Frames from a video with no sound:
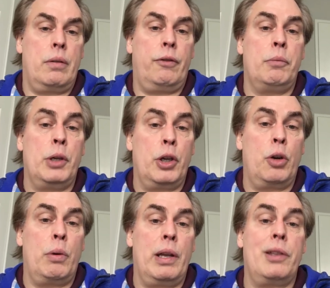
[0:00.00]

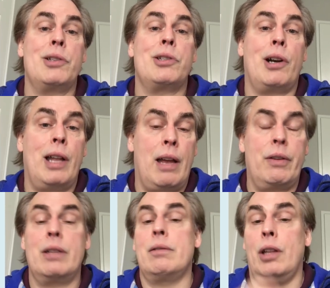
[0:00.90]
familiar with and start
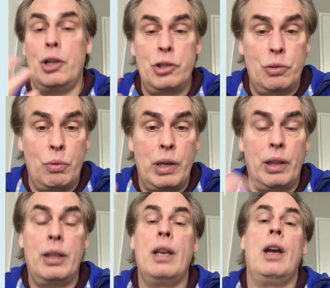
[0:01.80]
having lunch with,